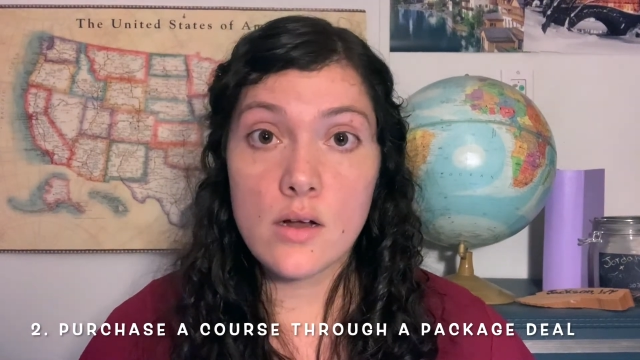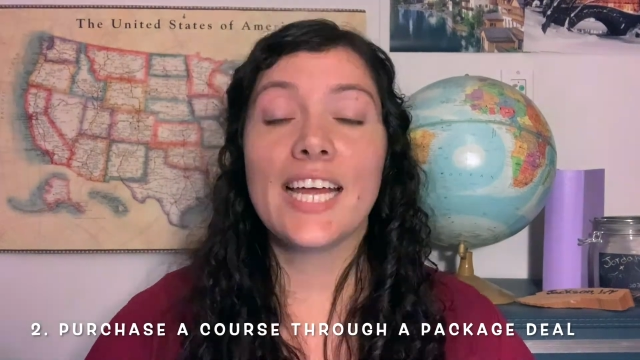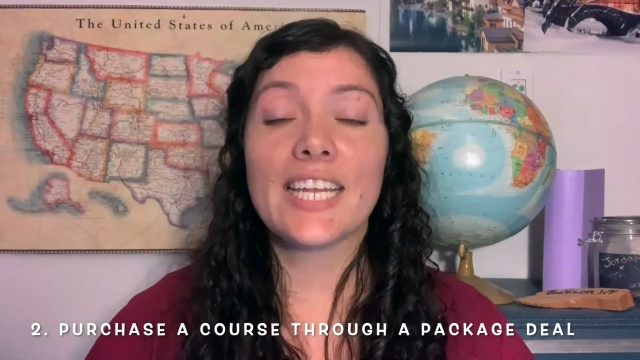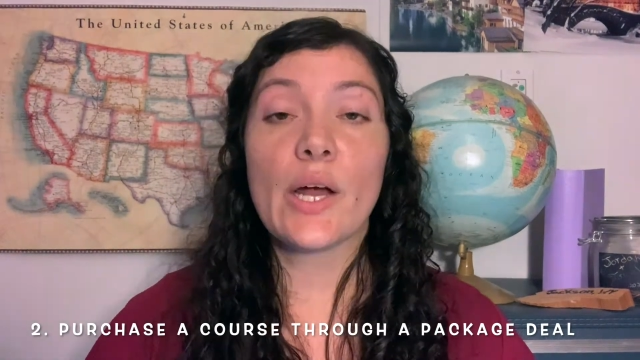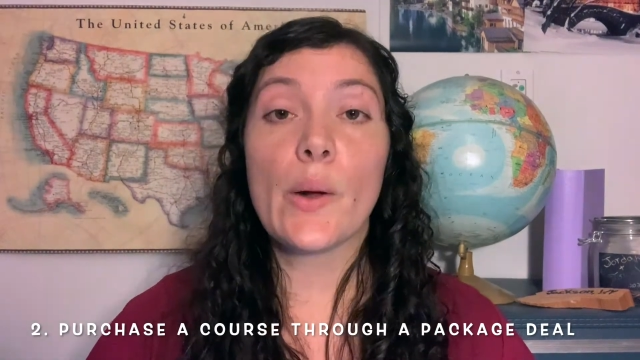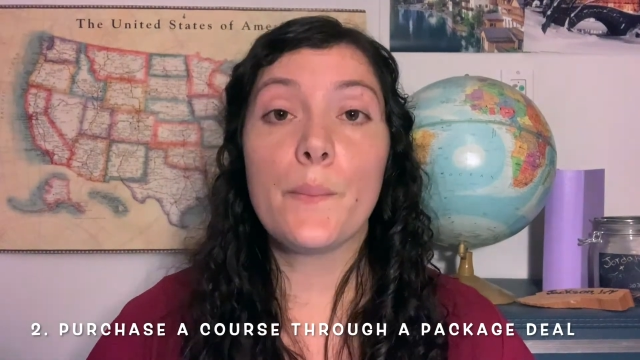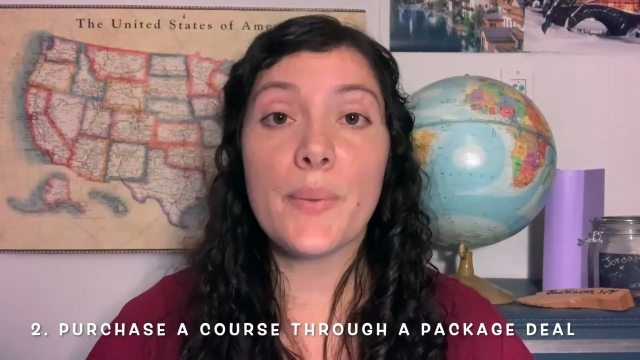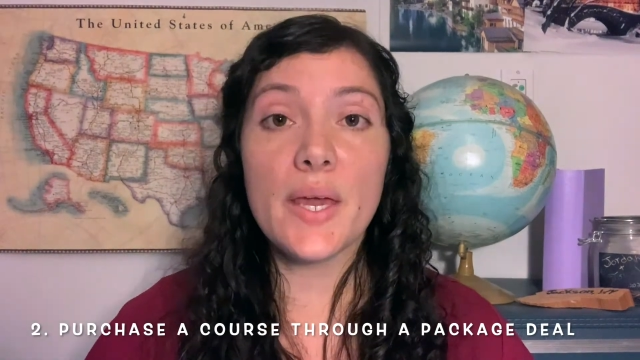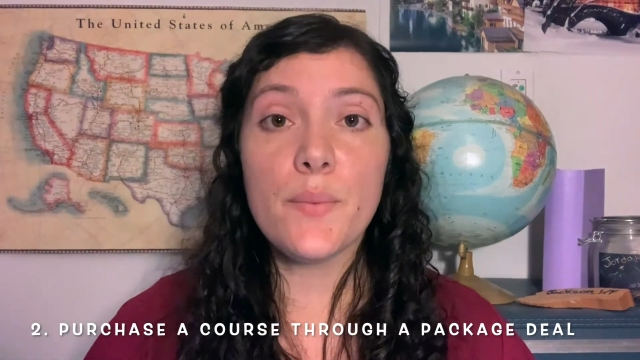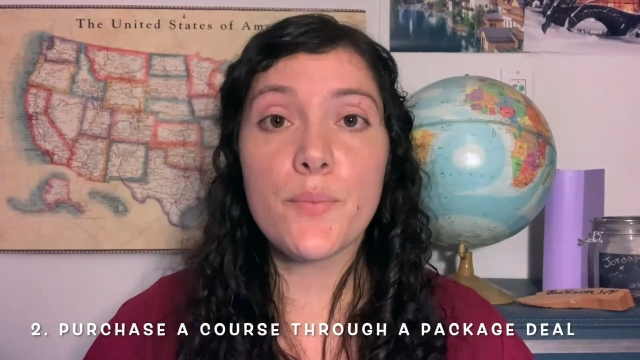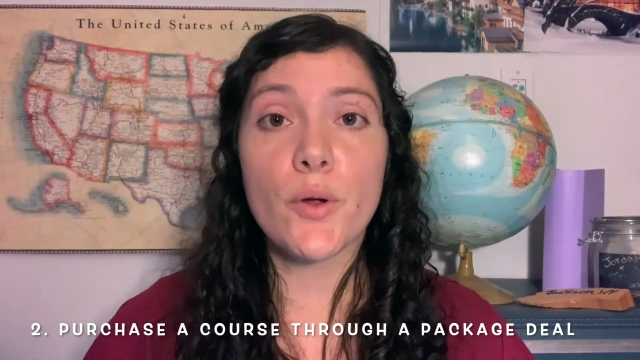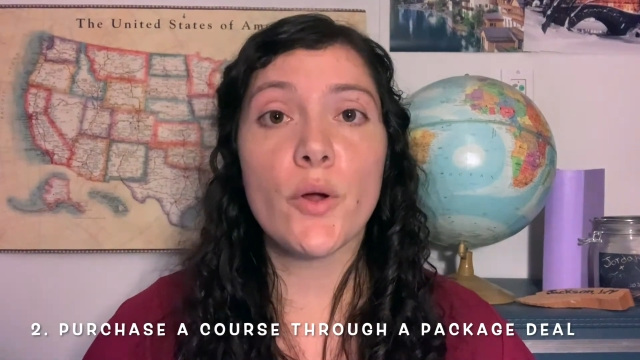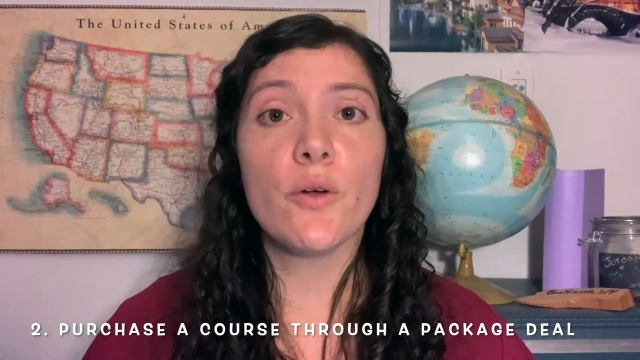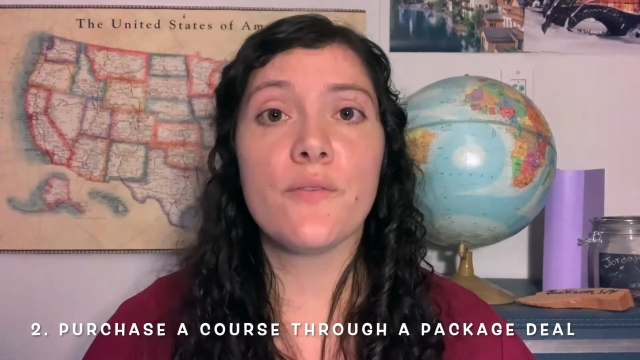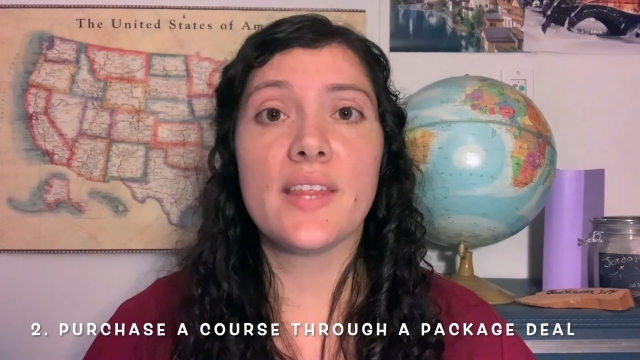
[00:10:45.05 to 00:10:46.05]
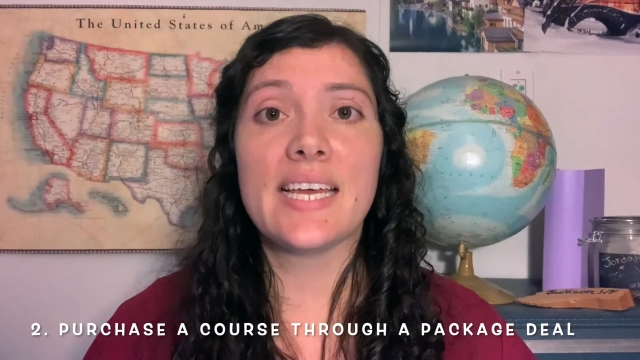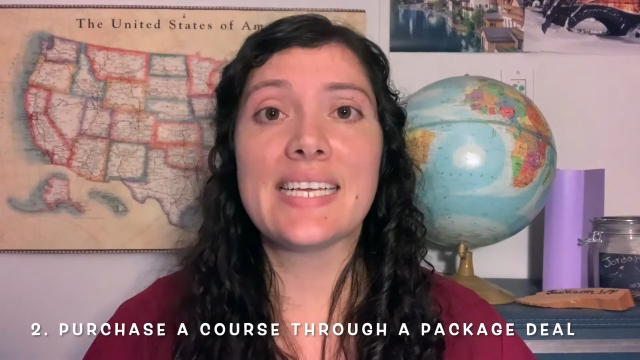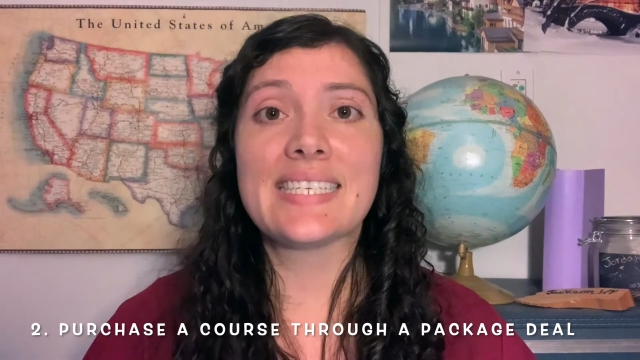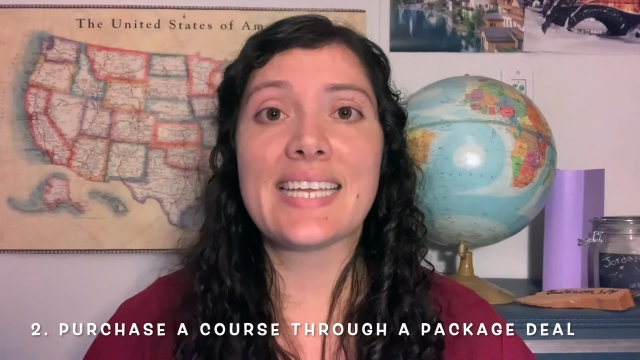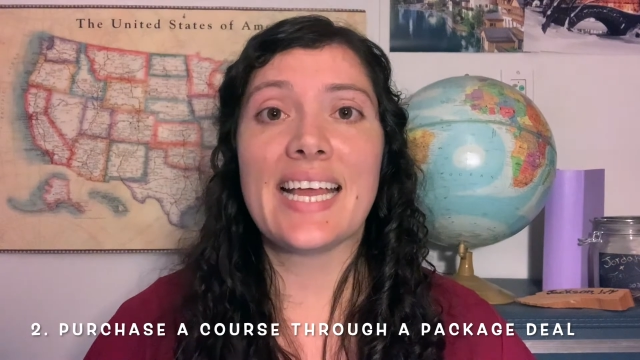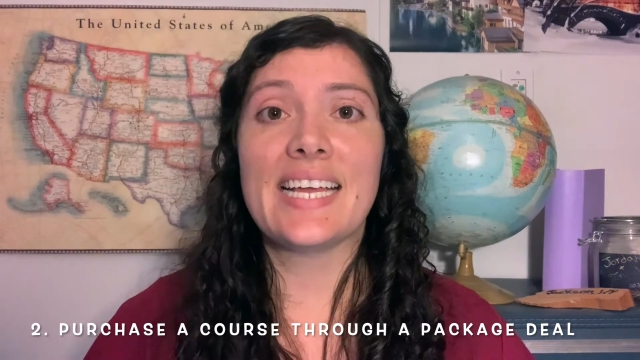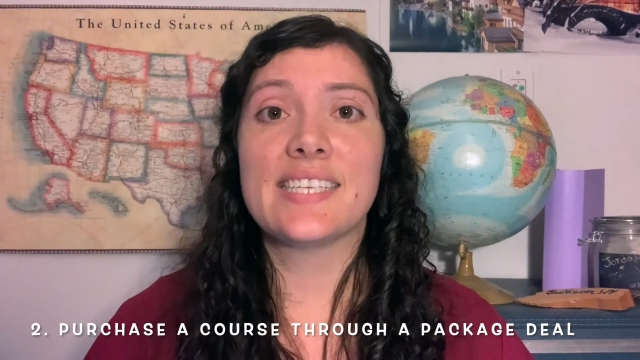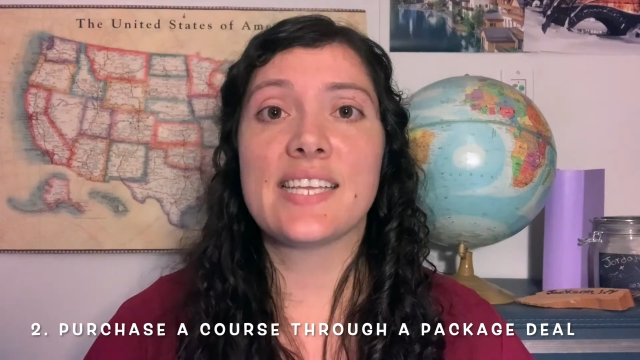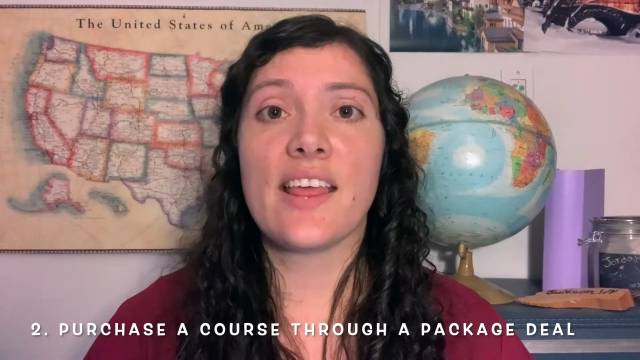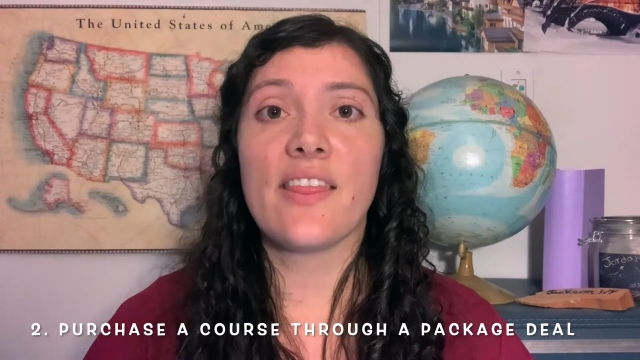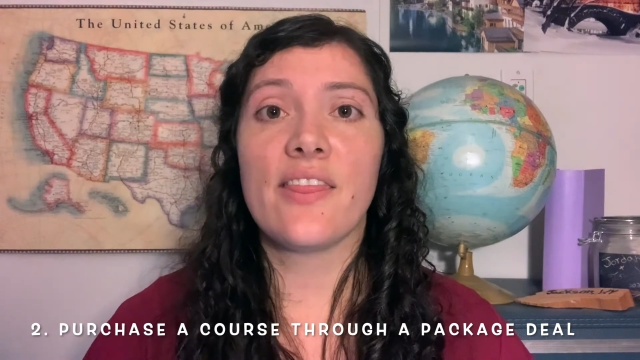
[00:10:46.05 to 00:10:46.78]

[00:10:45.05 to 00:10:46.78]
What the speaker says: Now, a big pro of this is